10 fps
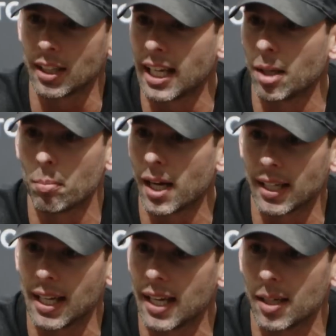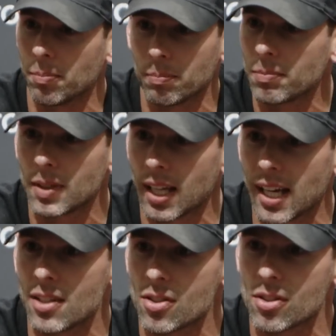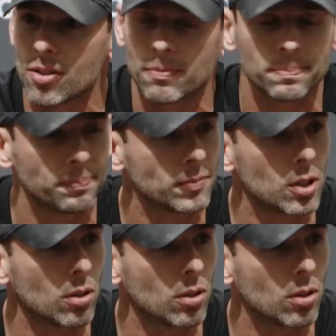game by game case. Good